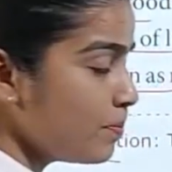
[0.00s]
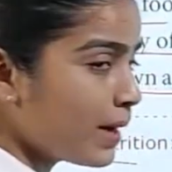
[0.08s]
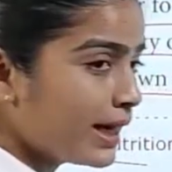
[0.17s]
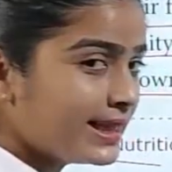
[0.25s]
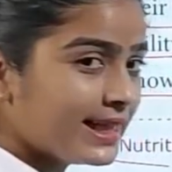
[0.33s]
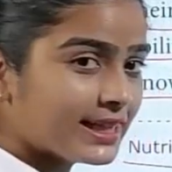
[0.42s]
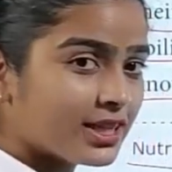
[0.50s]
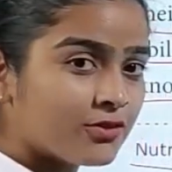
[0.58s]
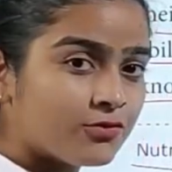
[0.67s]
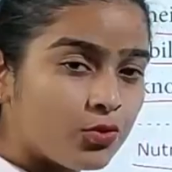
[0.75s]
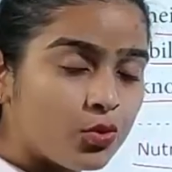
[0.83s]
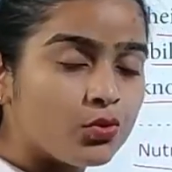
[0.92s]
by taking
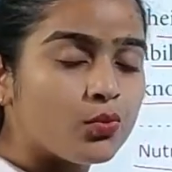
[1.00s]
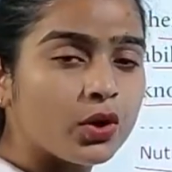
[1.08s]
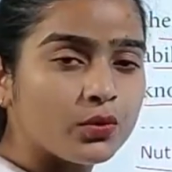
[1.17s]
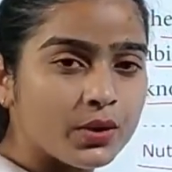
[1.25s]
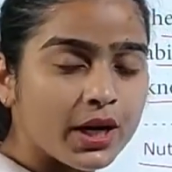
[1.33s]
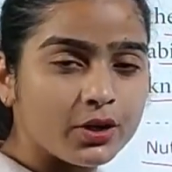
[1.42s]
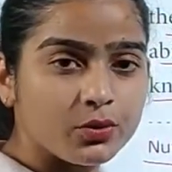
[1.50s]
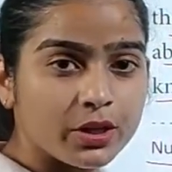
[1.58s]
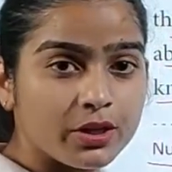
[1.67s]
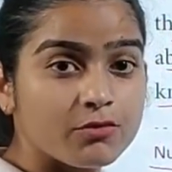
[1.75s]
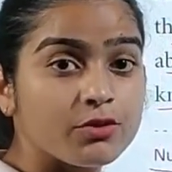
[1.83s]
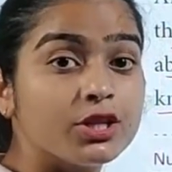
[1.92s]
food, what we are doing,
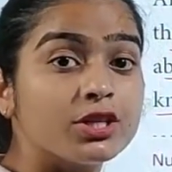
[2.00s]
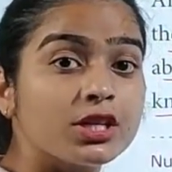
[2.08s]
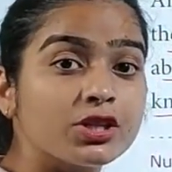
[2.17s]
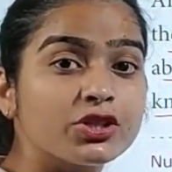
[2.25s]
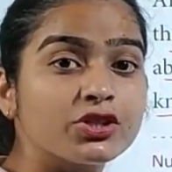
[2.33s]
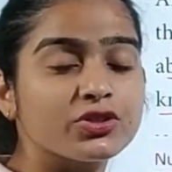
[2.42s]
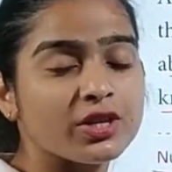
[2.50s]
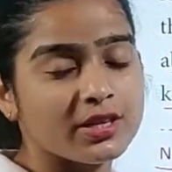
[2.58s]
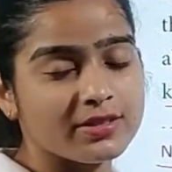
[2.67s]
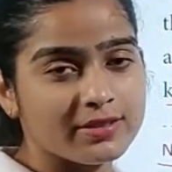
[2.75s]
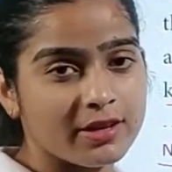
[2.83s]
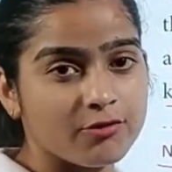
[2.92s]
we nourished
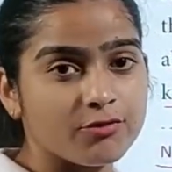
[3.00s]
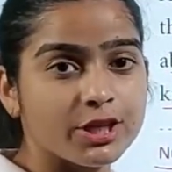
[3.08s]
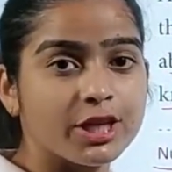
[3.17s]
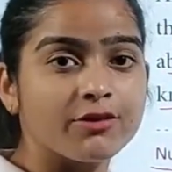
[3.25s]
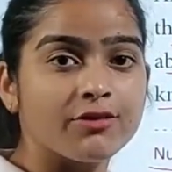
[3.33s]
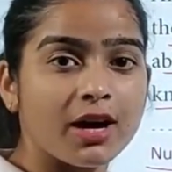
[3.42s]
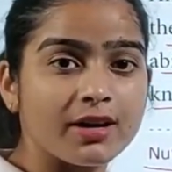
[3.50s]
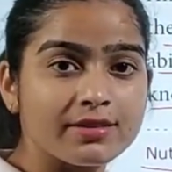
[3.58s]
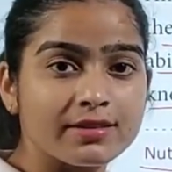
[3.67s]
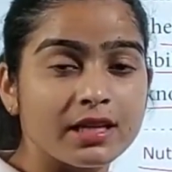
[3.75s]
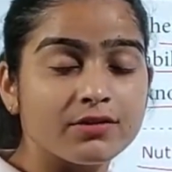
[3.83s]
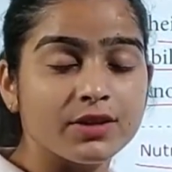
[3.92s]
ourselves, we give ourselves
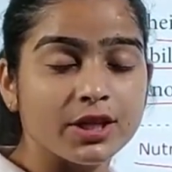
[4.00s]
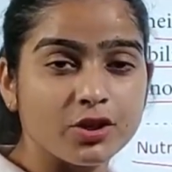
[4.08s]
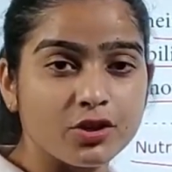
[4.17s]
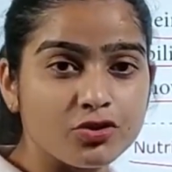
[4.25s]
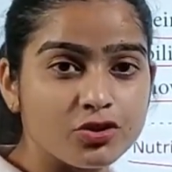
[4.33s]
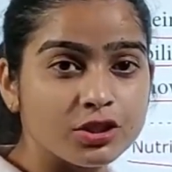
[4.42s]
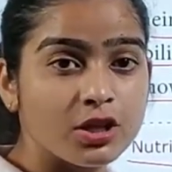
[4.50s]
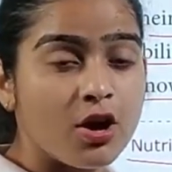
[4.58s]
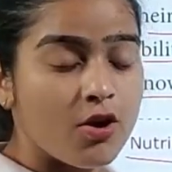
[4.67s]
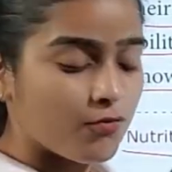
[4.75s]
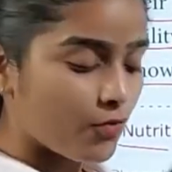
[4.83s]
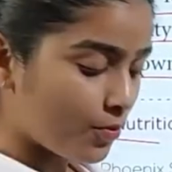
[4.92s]
energy
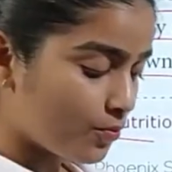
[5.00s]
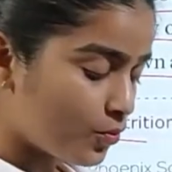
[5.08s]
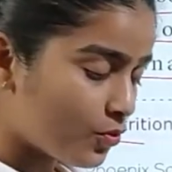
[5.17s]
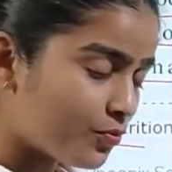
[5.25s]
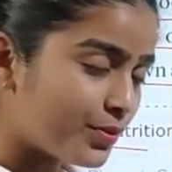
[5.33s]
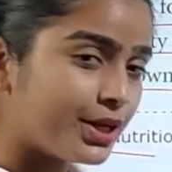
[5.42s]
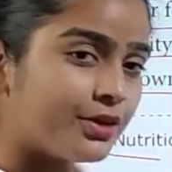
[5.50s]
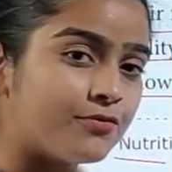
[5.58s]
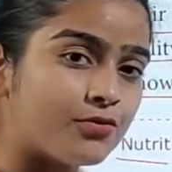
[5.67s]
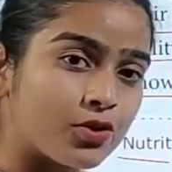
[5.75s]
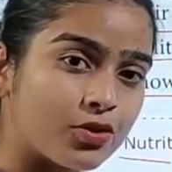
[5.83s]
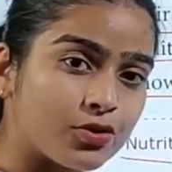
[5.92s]
for movement, for
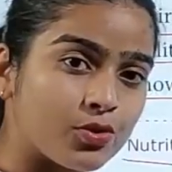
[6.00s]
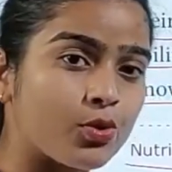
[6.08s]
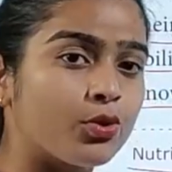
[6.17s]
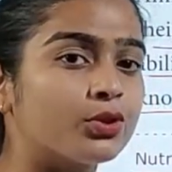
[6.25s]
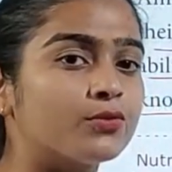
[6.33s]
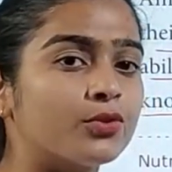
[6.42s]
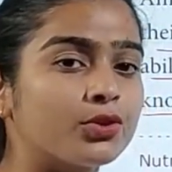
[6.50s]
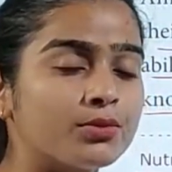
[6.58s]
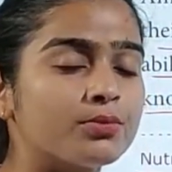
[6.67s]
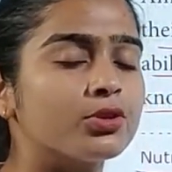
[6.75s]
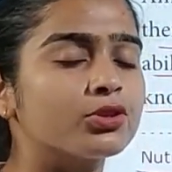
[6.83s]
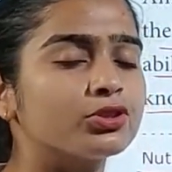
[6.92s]
growth, for
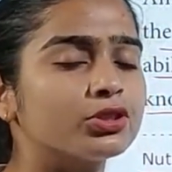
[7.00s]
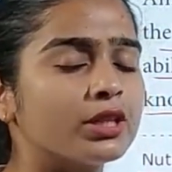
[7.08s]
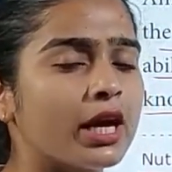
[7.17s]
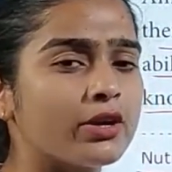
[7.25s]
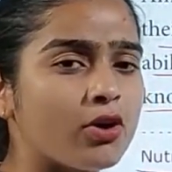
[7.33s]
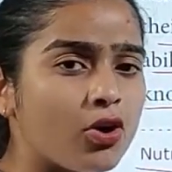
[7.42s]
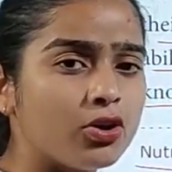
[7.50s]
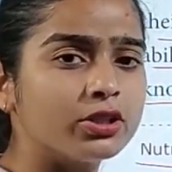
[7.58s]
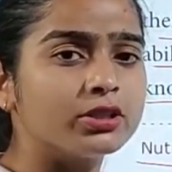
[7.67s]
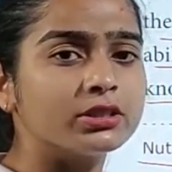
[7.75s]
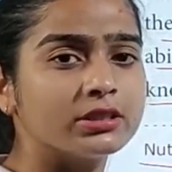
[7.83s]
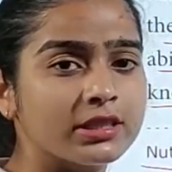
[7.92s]
reproduction, and all other
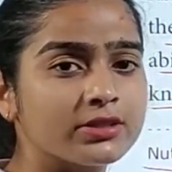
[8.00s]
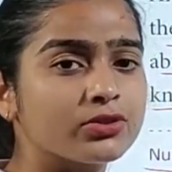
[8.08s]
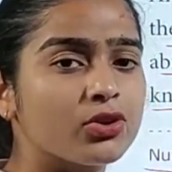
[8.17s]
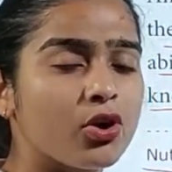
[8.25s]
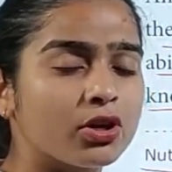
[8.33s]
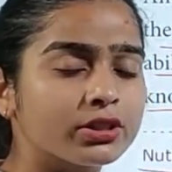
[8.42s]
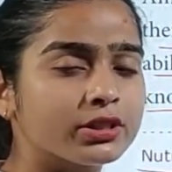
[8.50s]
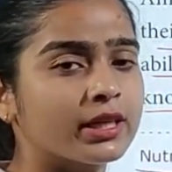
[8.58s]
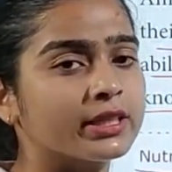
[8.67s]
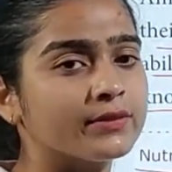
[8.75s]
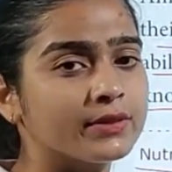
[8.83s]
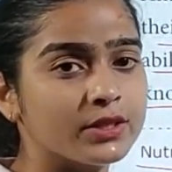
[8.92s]
things and all other
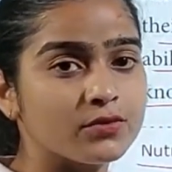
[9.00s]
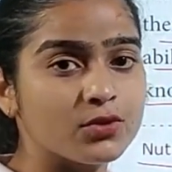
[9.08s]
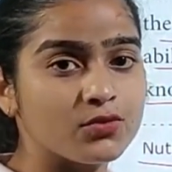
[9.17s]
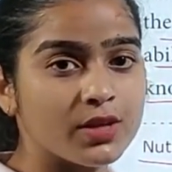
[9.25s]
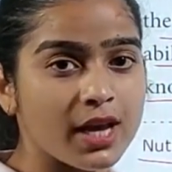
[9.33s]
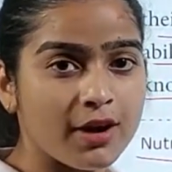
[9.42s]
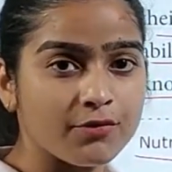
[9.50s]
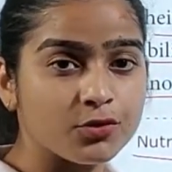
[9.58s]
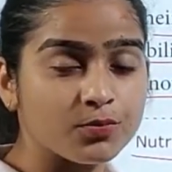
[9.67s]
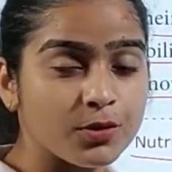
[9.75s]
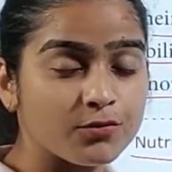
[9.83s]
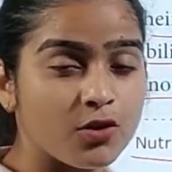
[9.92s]
activities which we have to
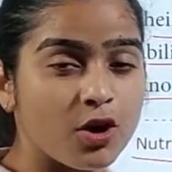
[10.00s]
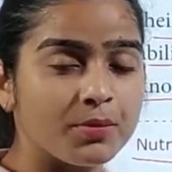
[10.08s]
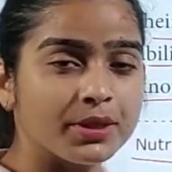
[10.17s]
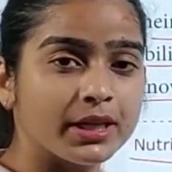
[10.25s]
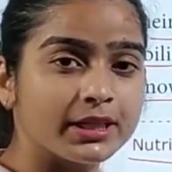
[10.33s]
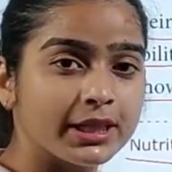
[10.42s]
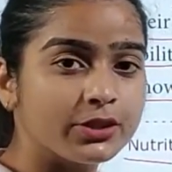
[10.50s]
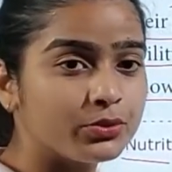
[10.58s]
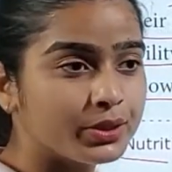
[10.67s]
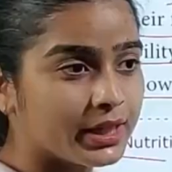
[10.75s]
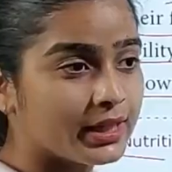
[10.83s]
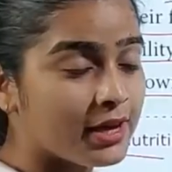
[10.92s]
perform in a day-to-day
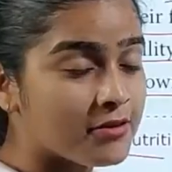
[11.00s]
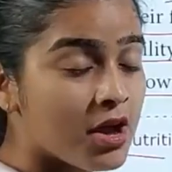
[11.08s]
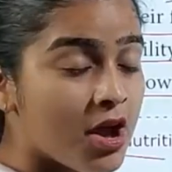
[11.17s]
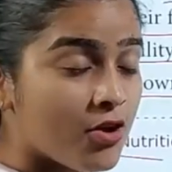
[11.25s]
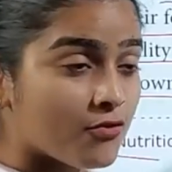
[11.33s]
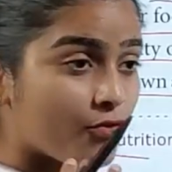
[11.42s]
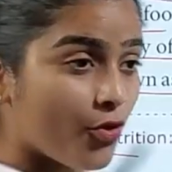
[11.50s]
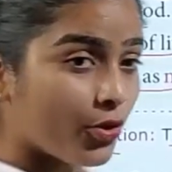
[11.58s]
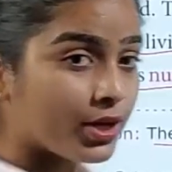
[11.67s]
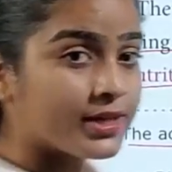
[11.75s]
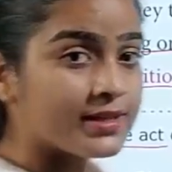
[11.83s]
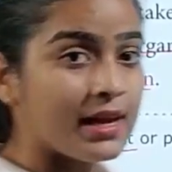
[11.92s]
life. For
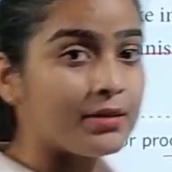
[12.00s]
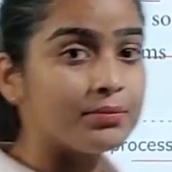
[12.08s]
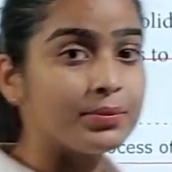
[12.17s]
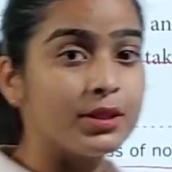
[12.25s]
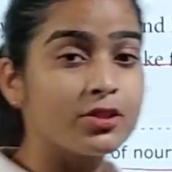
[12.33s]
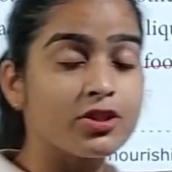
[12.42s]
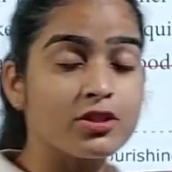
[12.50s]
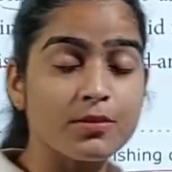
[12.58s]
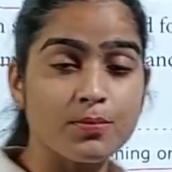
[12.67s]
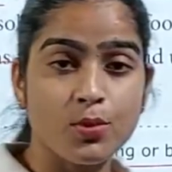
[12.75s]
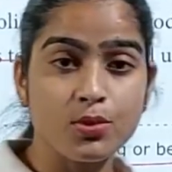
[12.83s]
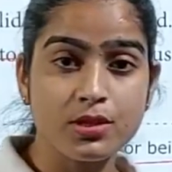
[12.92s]
example, just
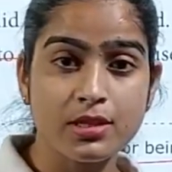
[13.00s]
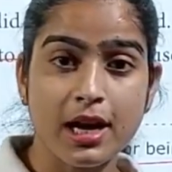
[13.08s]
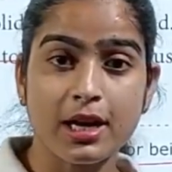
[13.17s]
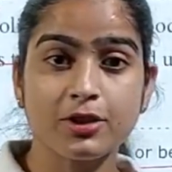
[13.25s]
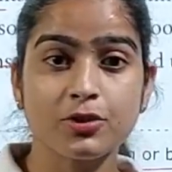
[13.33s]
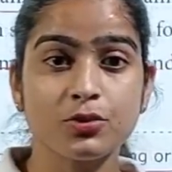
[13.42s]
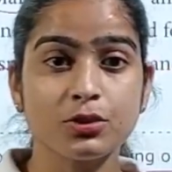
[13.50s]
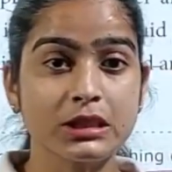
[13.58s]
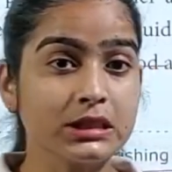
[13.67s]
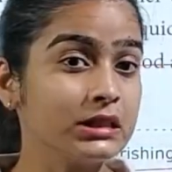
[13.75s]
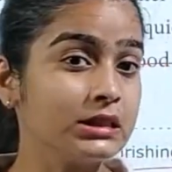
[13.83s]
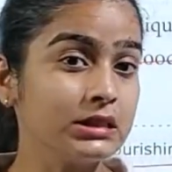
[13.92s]
suppose that you didn't